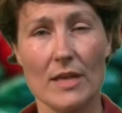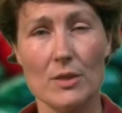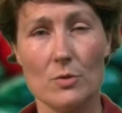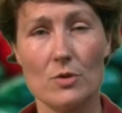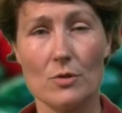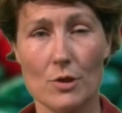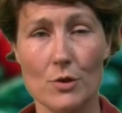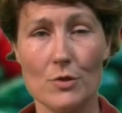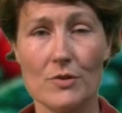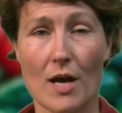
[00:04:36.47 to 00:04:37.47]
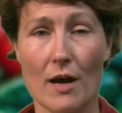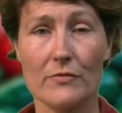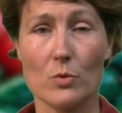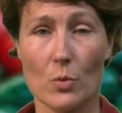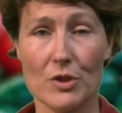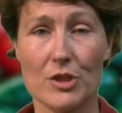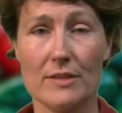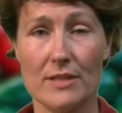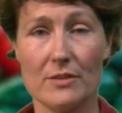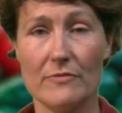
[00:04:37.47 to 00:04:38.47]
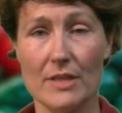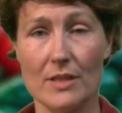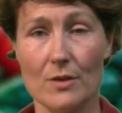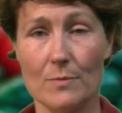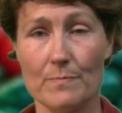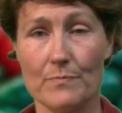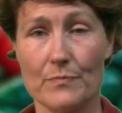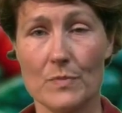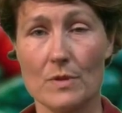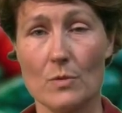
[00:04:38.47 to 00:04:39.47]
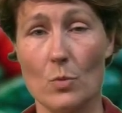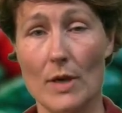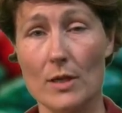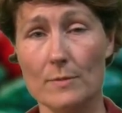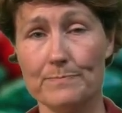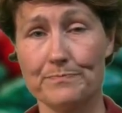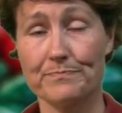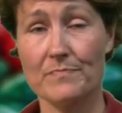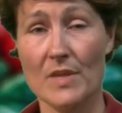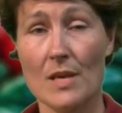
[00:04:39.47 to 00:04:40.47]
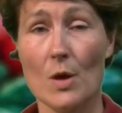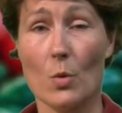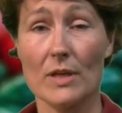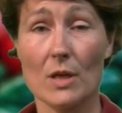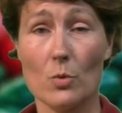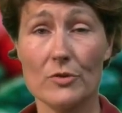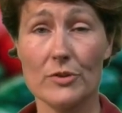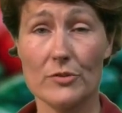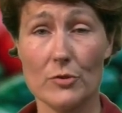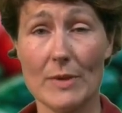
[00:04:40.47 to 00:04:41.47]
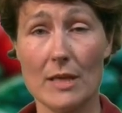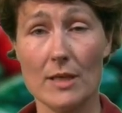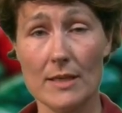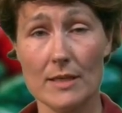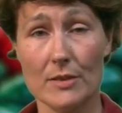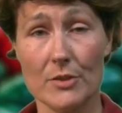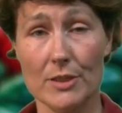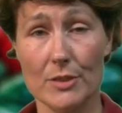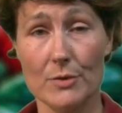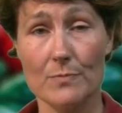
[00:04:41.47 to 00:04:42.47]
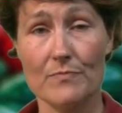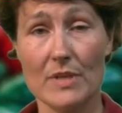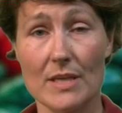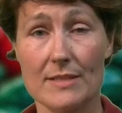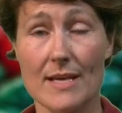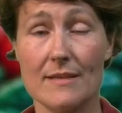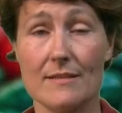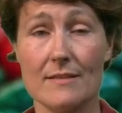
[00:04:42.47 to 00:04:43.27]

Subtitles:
can you conclude after watching this video? Well, what I wanted to make clear to you is that